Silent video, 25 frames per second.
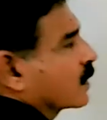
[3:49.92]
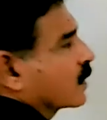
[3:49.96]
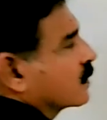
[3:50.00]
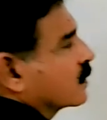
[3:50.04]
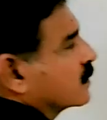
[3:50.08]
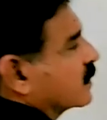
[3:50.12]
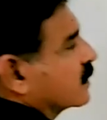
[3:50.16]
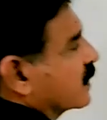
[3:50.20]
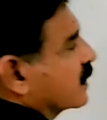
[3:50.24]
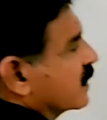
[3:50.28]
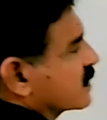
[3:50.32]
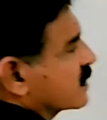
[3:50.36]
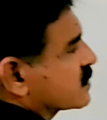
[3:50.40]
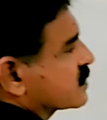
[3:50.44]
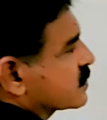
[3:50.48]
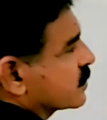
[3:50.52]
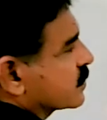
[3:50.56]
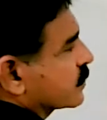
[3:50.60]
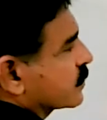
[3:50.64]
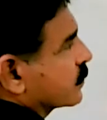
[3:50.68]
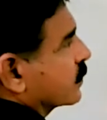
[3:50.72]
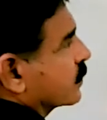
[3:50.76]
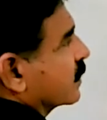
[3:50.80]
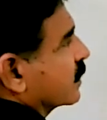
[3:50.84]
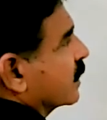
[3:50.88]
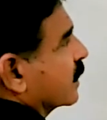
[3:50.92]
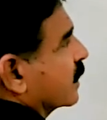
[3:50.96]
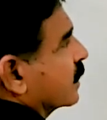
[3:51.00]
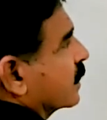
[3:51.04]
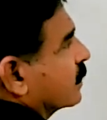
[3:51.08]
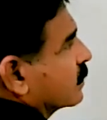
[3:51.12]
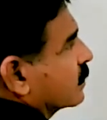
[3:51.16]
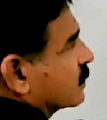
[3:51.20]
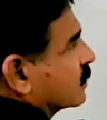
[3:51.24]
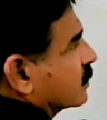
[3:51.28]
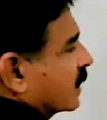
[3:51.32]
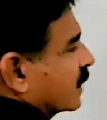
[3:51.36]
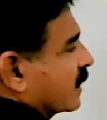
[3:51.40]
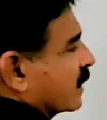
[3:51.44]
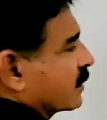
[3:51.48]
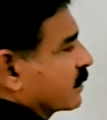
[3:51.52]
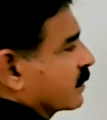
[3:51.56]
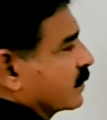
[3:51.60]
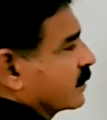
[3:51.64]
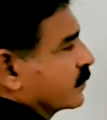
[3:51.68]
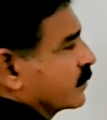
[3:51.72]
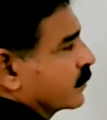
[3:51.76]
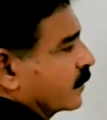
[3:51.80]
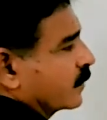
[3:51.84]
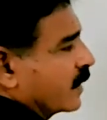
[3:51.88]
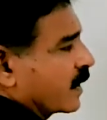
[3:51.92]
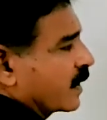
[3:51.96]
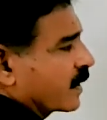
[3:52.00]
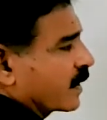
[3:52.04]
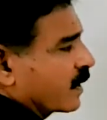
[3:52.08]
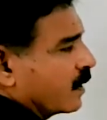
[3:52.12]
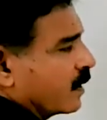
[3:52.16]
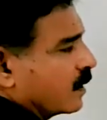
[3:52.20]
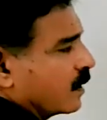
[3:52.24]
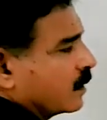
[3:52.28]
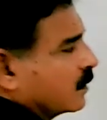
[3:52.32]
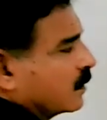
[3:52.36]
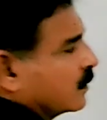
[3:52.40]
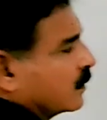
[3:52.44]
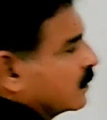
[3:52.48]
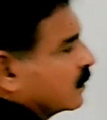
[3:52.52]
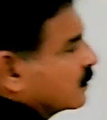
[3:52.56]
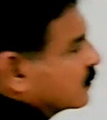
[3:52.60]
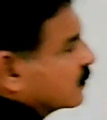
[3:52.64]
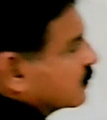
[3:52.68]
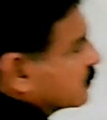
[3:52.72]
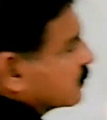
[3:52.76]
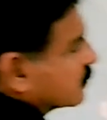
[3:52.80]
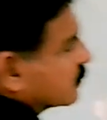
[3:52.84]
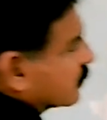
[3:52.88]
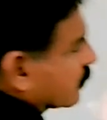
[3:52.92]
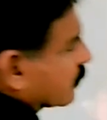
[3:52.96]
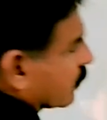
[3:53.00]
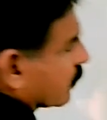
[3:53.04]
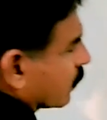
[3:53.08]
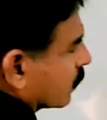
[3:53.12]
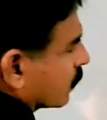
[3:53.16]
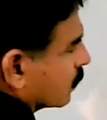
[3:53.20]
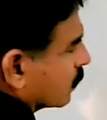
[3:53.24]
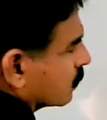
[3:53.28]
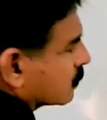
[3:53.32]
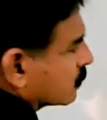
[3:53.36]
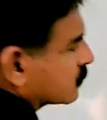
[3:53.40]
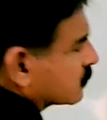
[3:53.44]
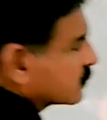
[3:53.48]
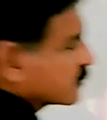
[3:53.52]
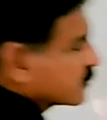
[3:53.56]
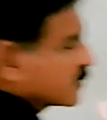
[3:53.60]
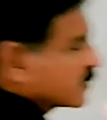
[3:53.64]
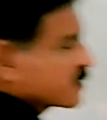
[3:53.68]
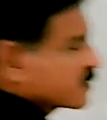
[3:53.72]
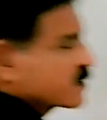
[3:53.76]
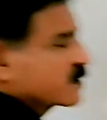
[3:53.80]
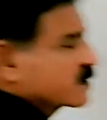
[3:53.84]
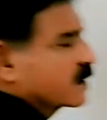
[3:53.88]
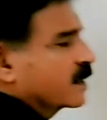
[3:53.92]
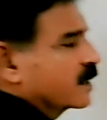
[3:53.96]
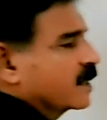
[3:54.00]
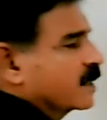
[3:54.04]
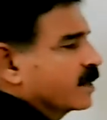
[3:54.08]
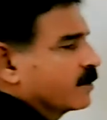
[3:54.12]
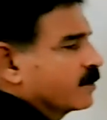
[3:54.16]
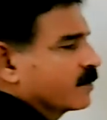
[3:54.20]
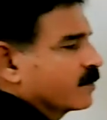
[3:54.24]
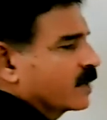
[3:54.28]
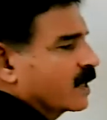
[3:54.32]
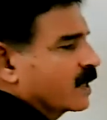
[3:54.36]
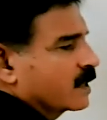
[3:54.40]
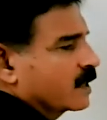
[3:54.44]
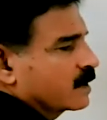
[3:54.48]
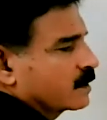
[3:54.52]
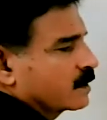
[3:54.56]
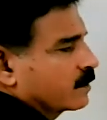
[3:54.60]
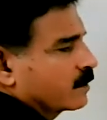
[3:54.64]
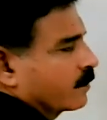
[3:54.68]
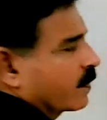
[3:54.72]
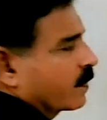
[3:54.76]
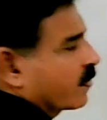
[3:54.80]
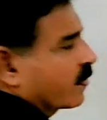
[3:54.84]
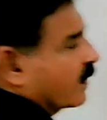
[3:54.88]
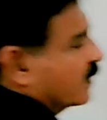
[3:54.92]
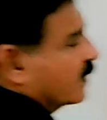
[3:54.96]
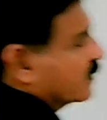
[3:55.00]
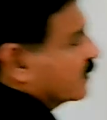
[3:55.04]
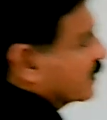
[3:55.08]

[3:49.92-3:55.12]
ds into dA, length into area. Rho, this is the dm part, and